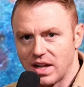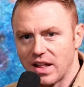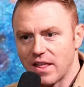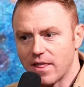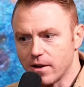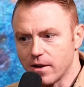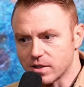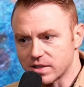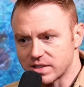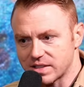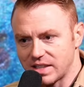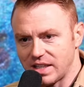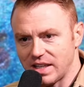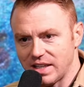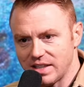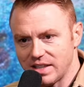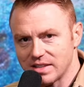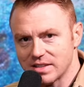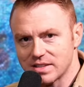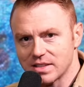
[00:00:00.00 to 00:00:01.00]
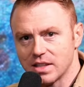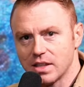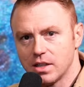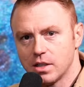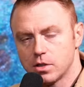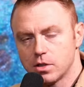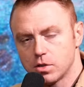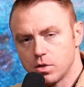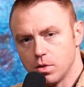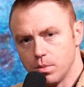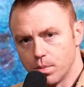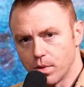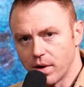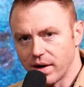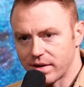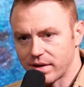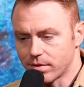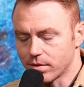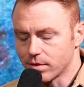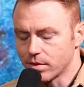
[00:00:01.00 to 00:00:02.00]
There's keys to
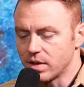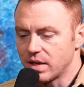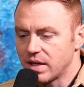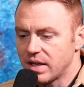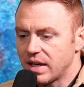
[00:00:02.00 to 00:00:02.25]
breakthrough,